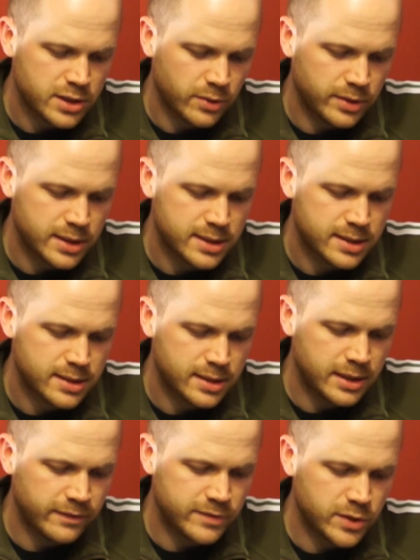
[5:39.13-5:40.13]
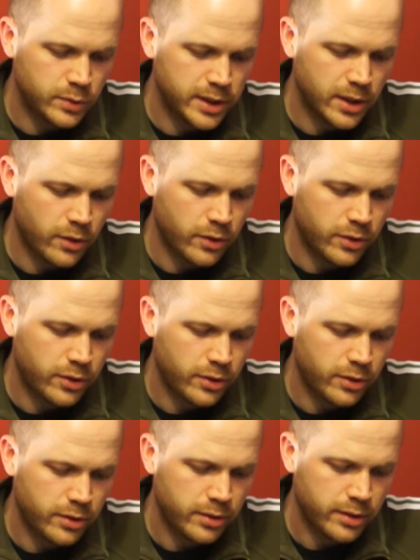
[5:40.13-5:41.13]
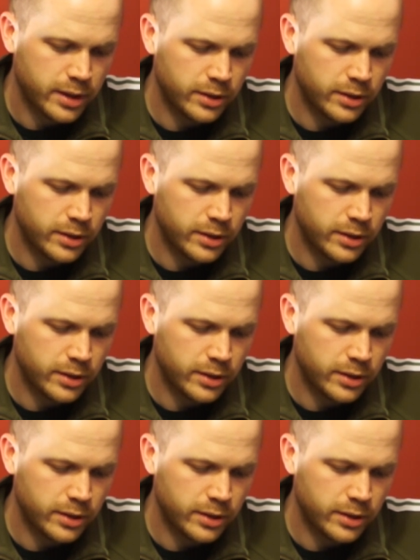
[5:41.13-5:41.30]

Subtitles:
So this gives you the order